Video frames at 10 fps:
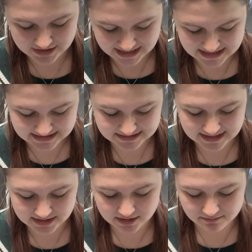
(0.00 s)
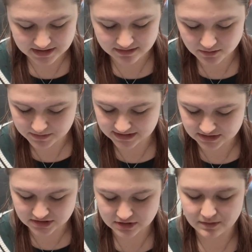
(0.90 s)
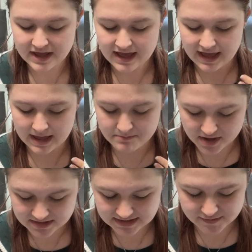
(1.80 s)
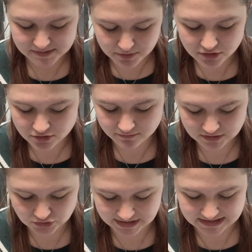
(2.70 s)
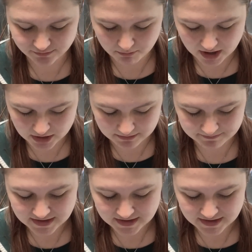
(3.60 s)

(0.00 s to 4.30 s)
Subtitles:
is it could mean that we could do immersive spiritual retreats from home.